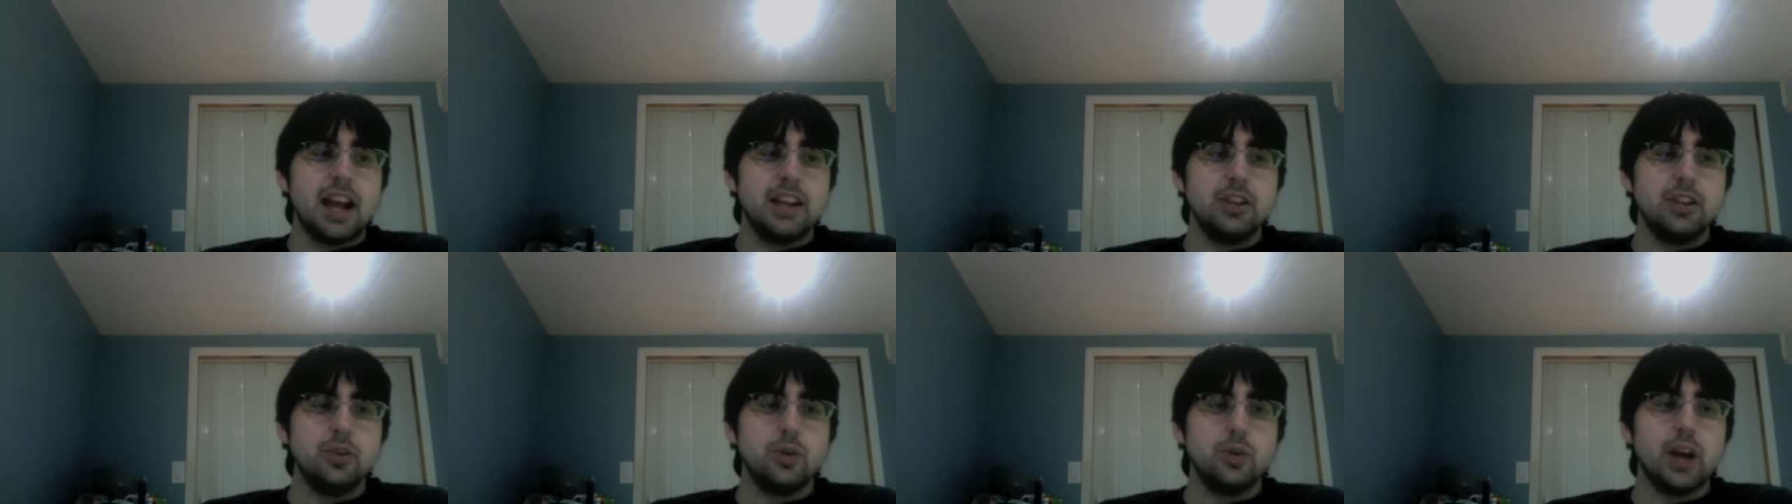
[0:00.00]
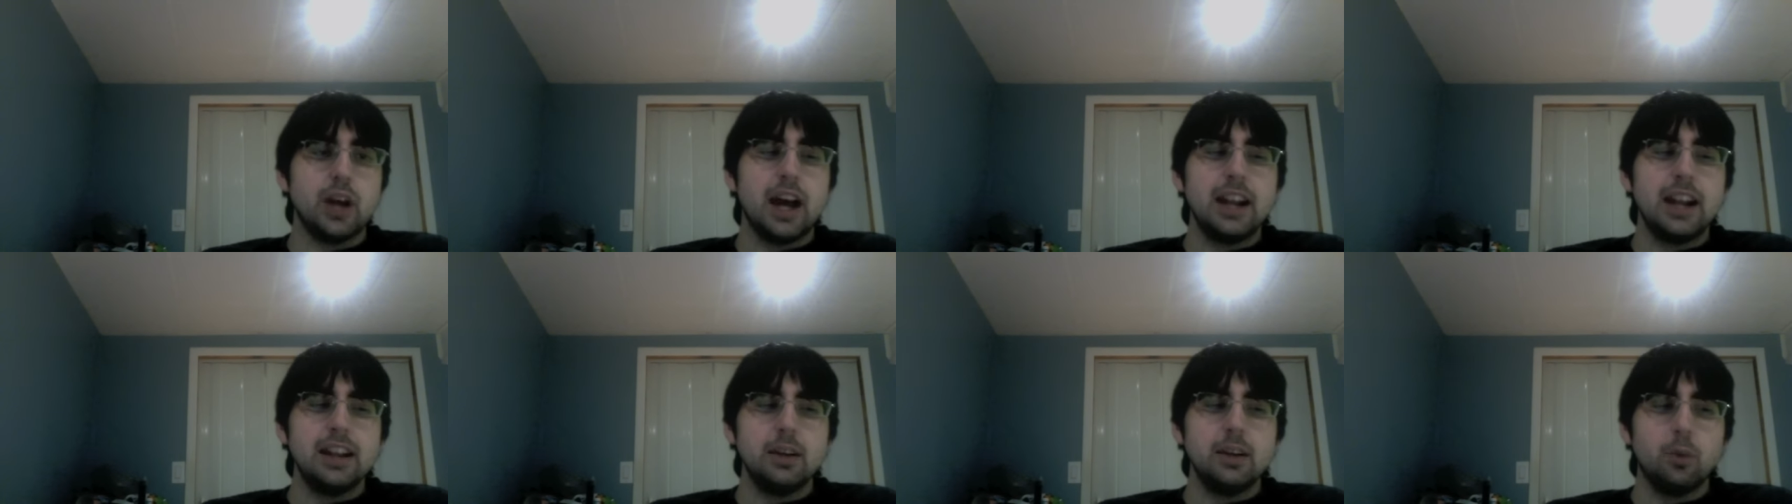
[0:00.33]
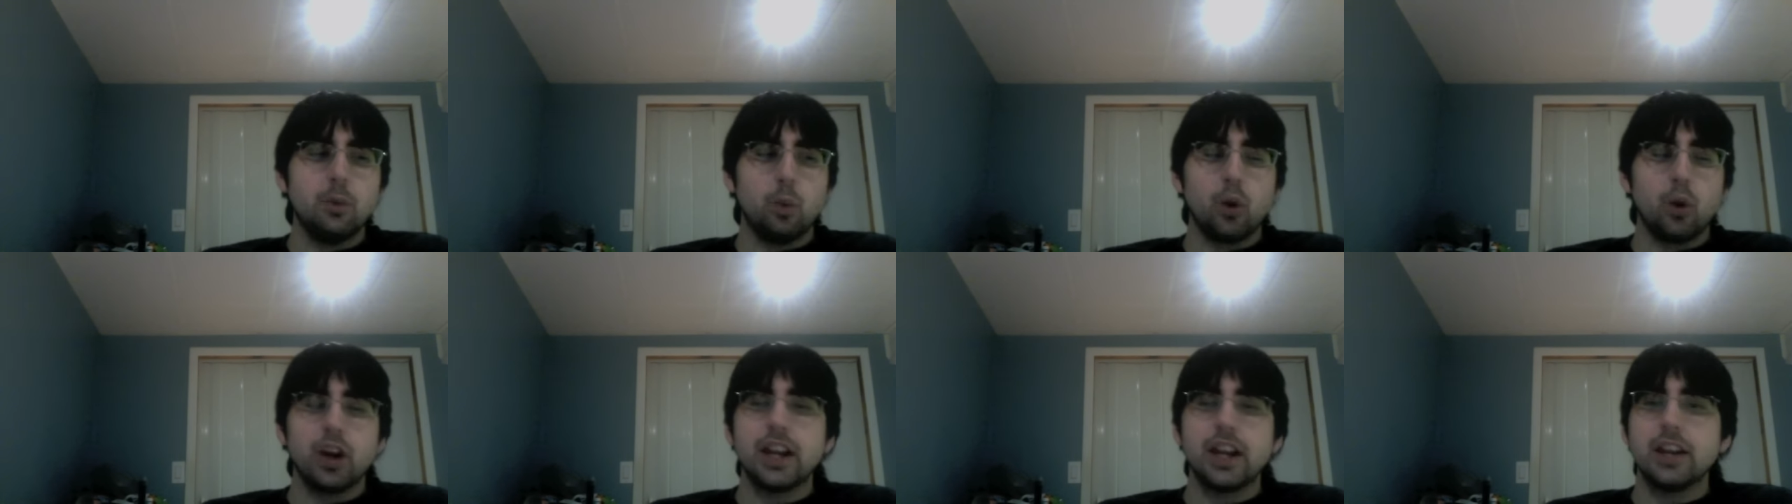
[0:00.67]
you kind
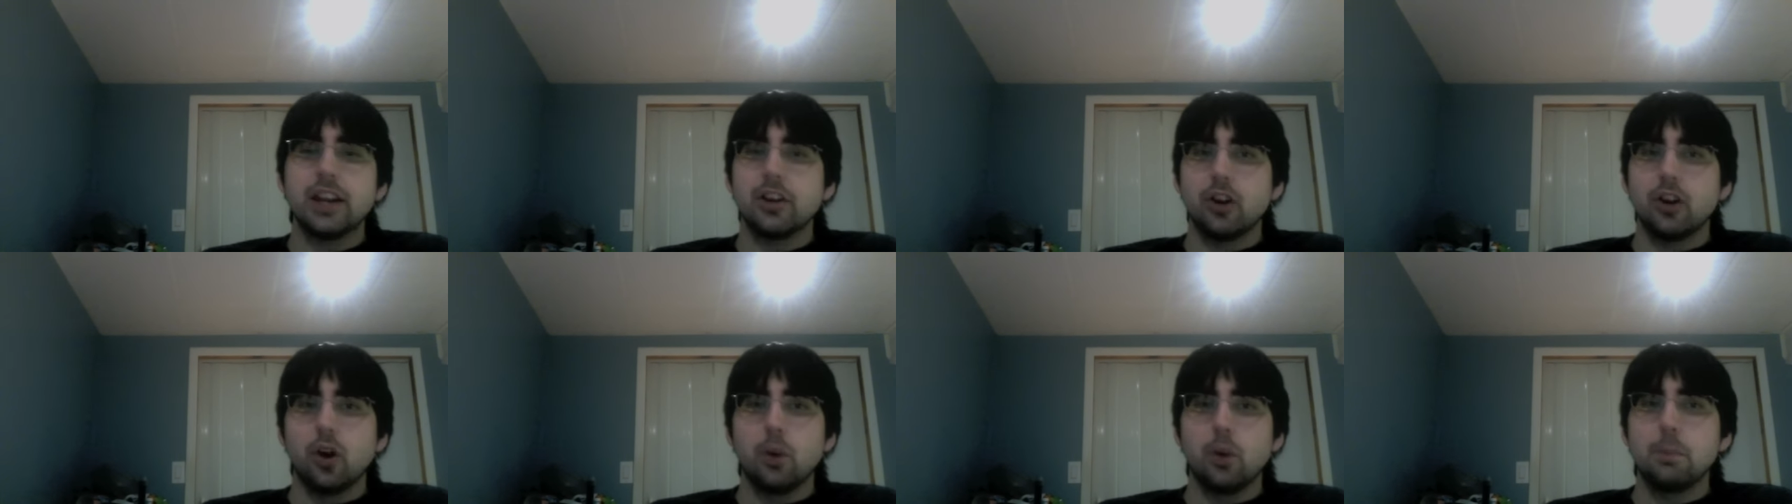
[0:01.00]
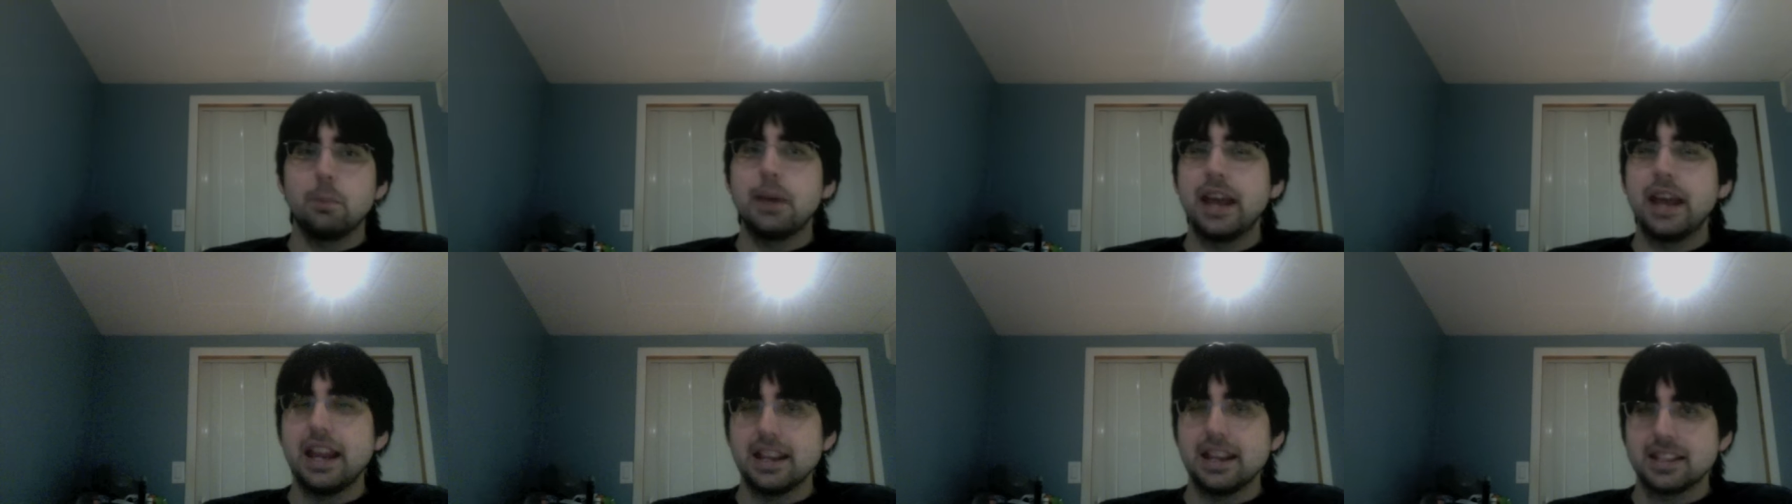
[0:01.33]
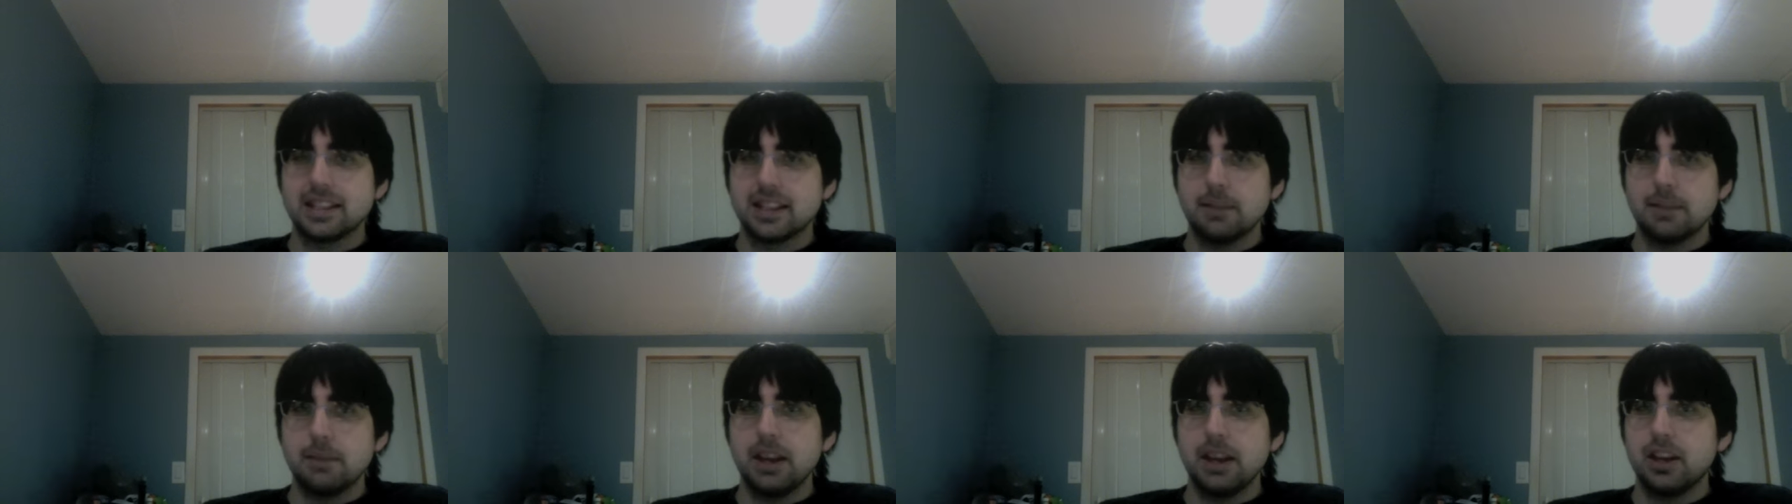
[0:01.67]
of work at your own
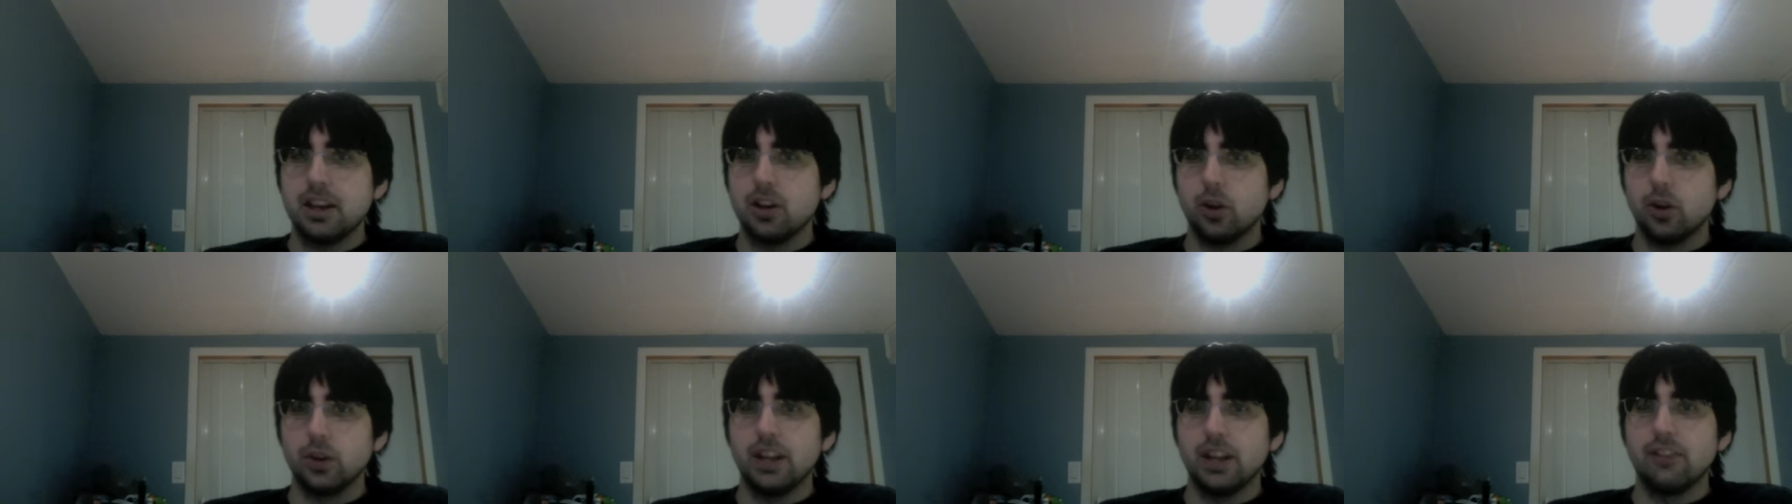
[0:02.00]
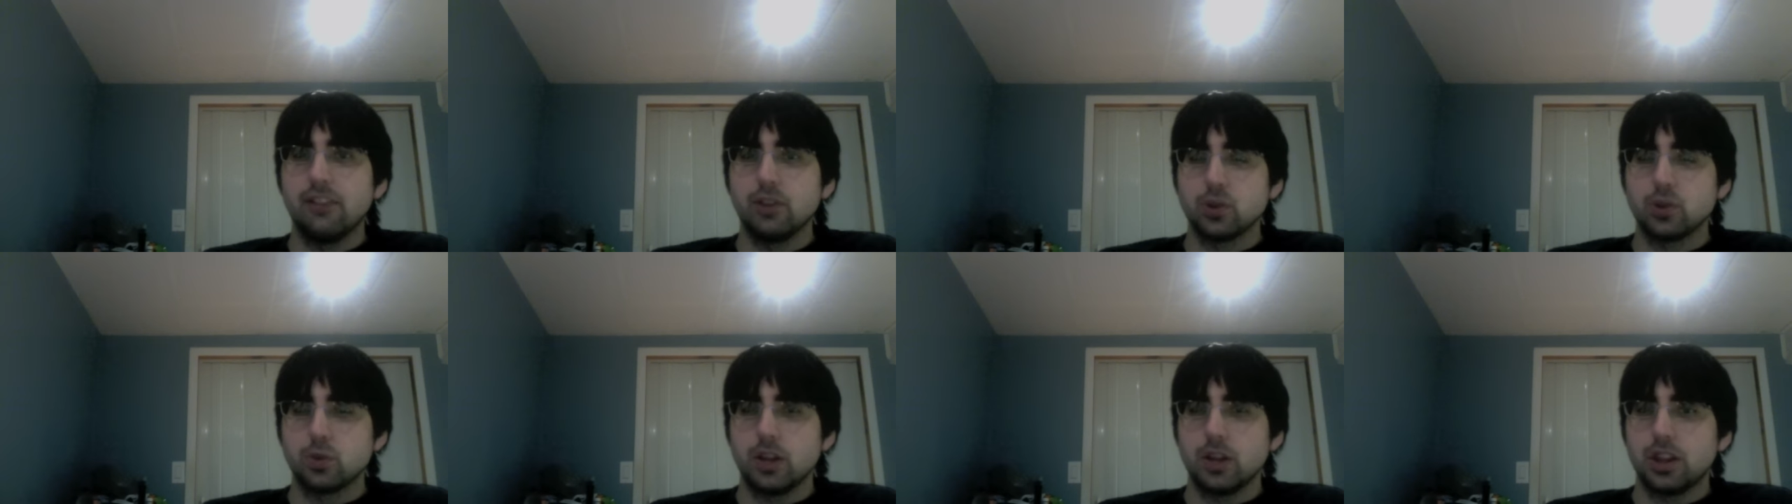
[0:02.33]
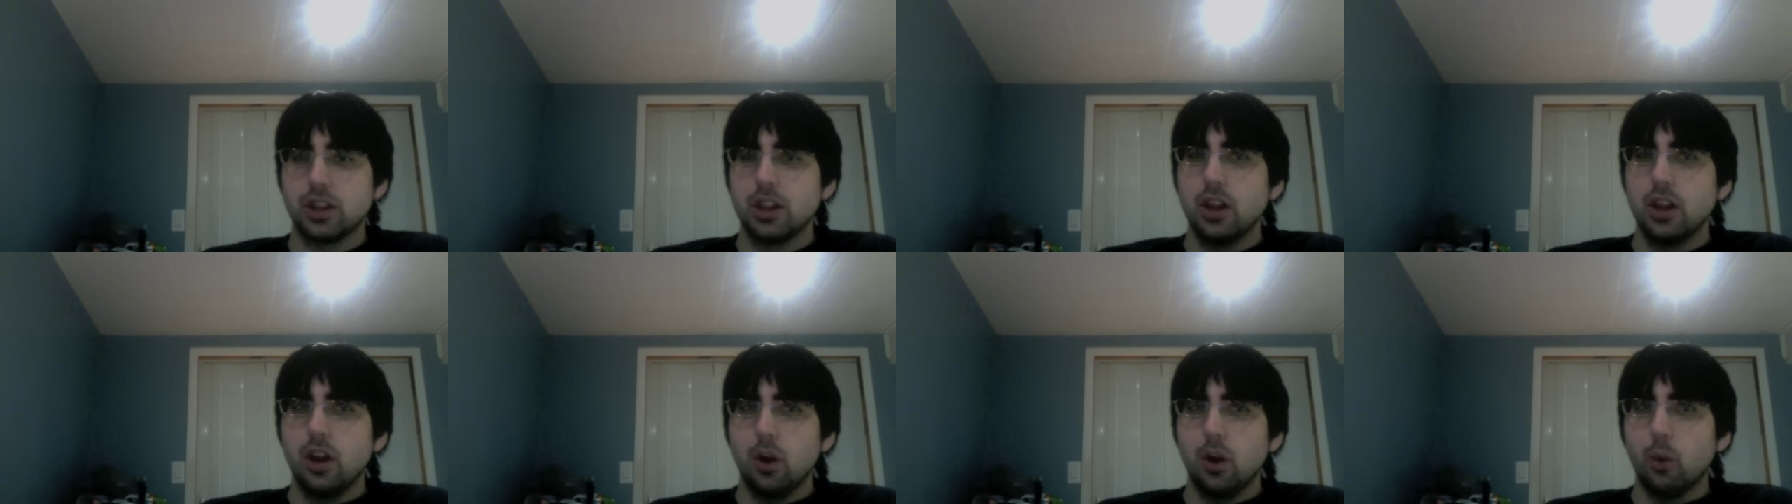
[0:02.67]
pace and make your own levels
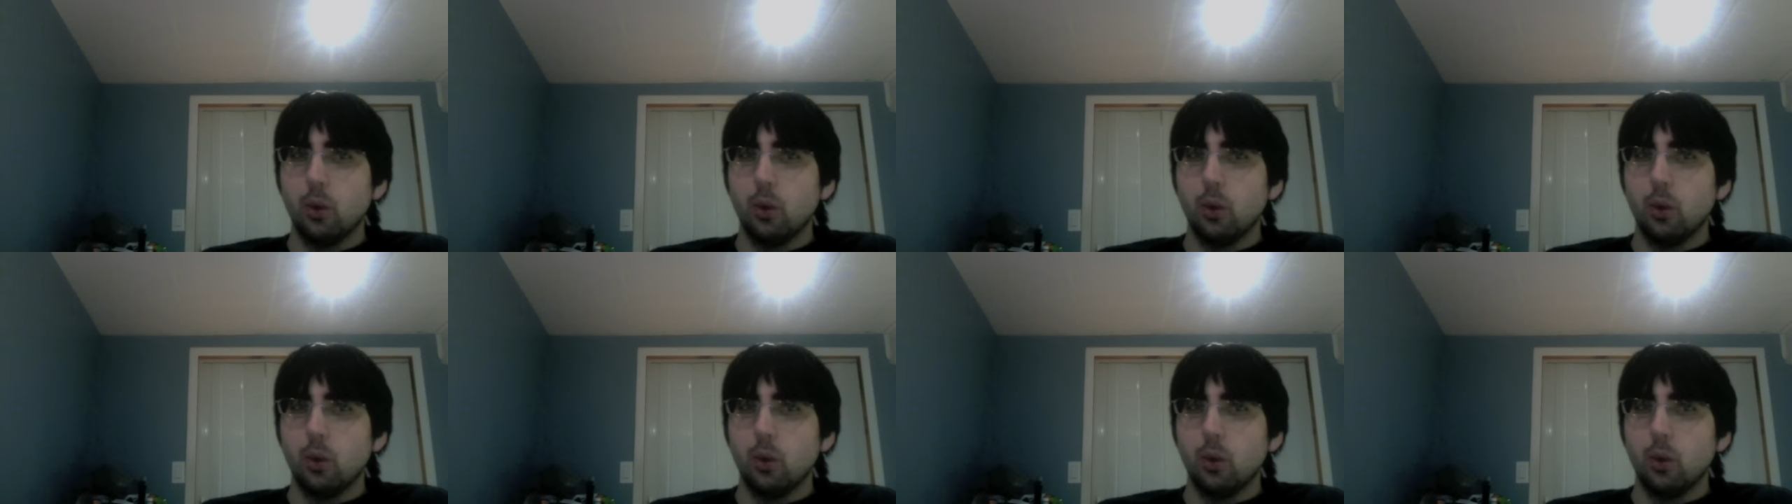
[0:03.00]
with